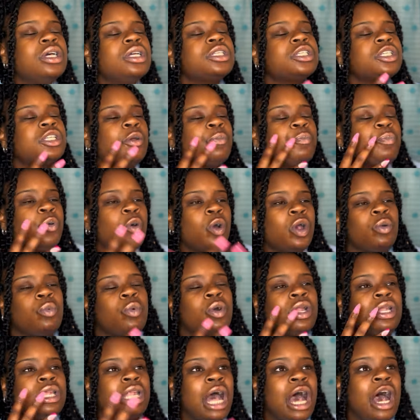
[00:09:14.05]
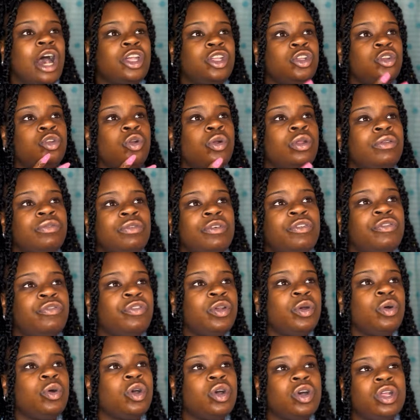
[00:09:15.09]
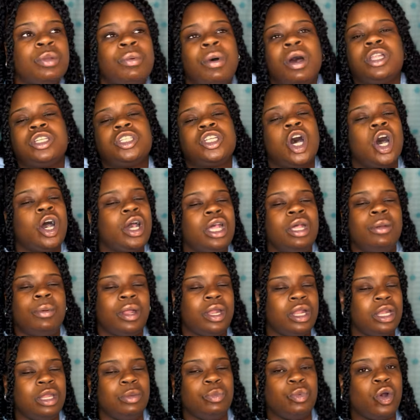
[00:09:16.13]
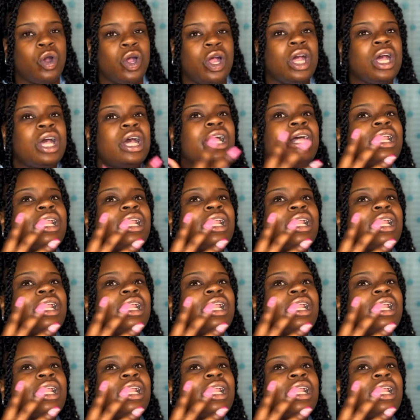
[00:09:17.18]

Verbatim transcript: to the point where now you don't even feel good about talking about it anymore.